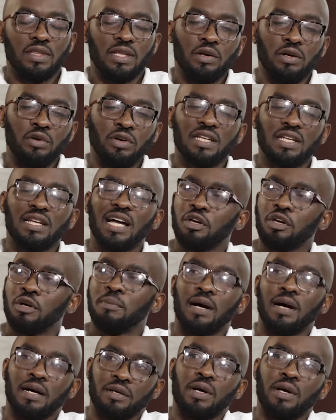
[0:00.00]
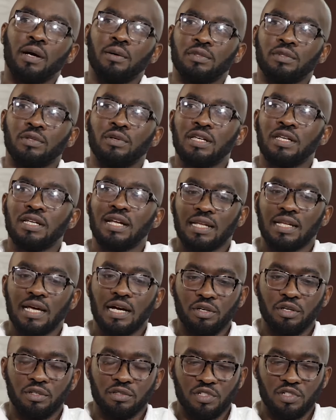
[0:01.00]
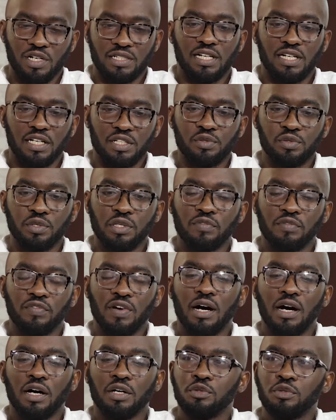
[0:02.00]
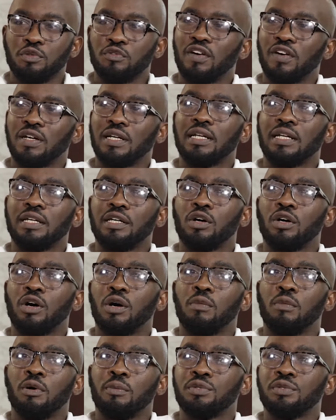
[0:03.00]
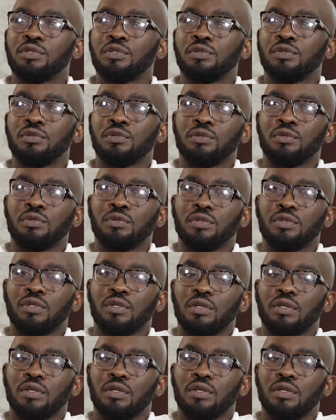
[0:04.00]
looking at your background, looking at your trajectory of how you finally come up to